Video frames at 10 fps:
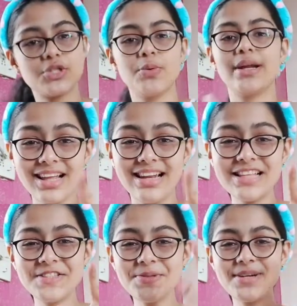do it,
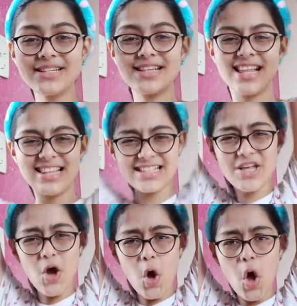
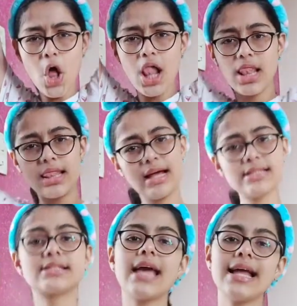let's go,
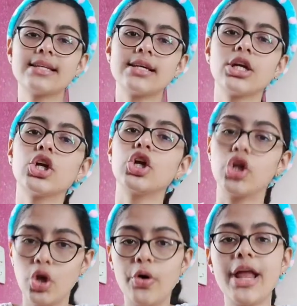let's get
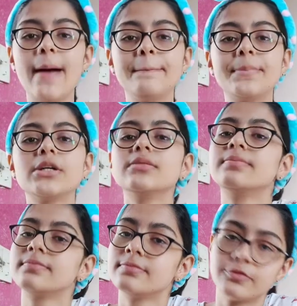glowed up
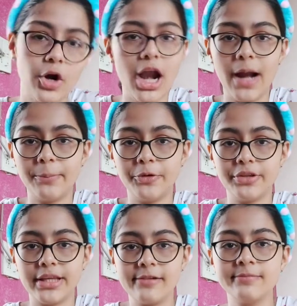for our
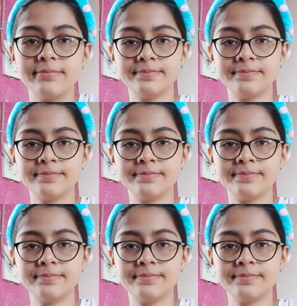birthday.